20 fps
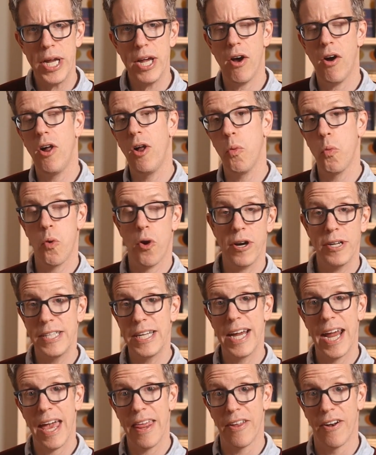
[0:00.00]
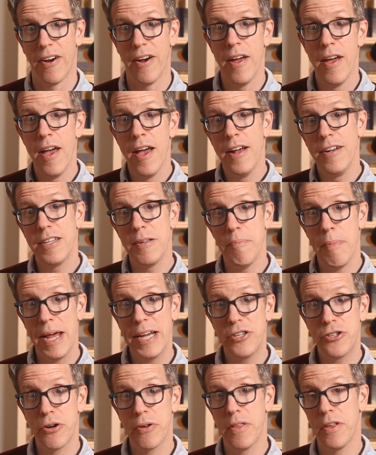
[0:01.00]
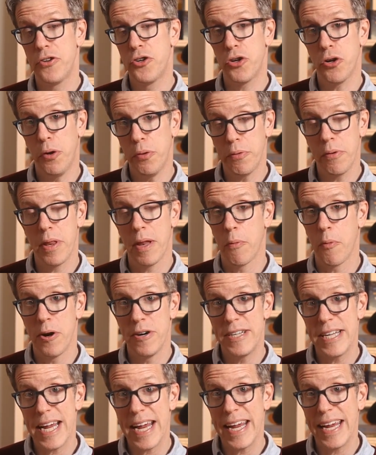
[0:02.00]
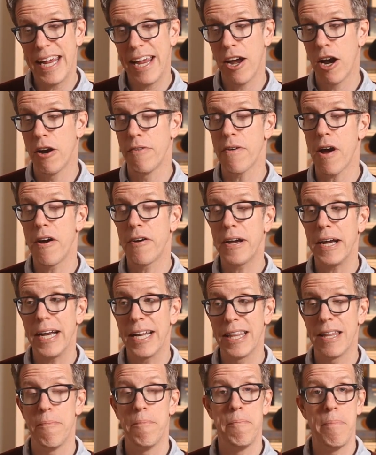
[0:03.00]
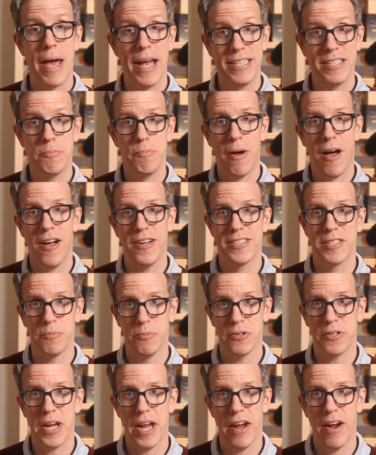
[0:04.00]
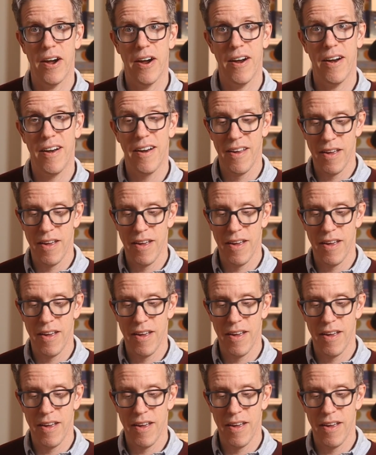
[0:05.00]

We all work together to make sure the children that we're taking care of are getting the best possible care.